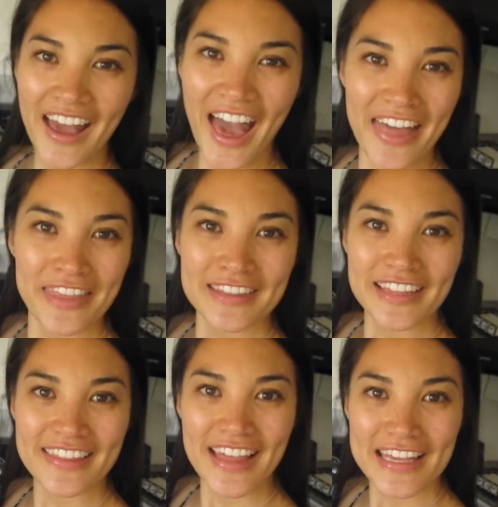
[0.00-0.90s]
And then
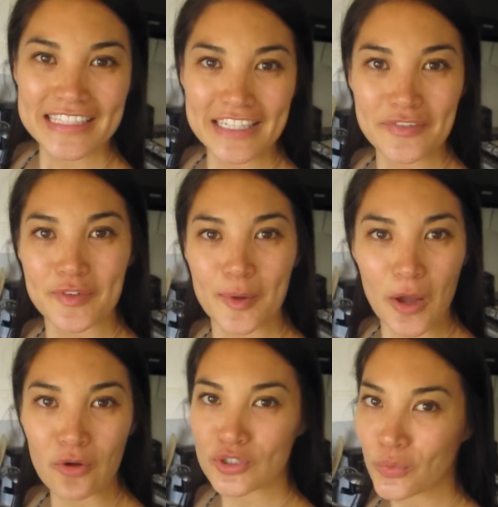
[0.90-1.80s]
let that sit for
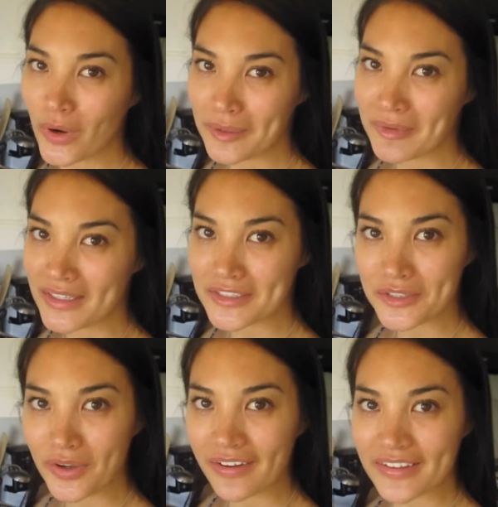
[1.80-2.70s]
about 20 minutes, you
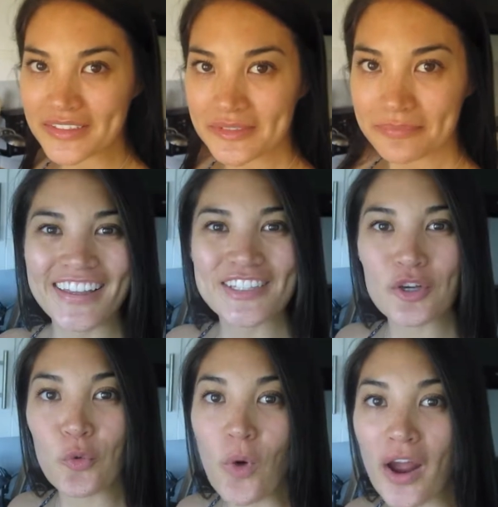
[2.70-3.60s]
guys.
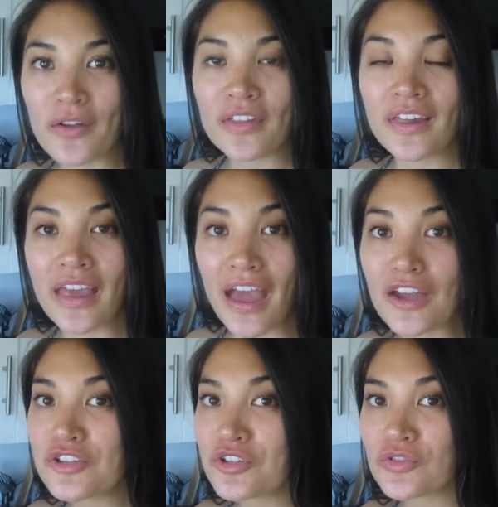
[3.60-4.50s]
So while the
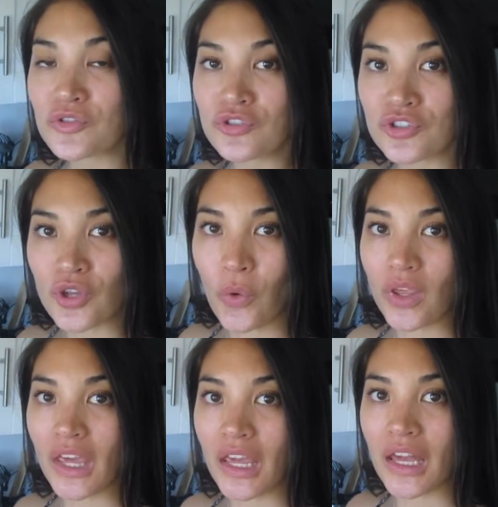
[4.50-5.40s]
cashews are
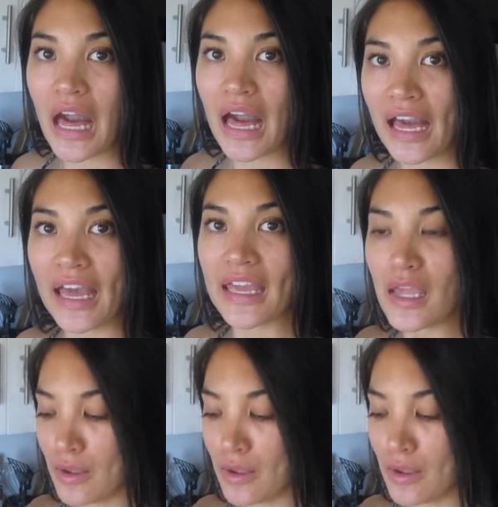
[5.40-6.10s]
soaking, I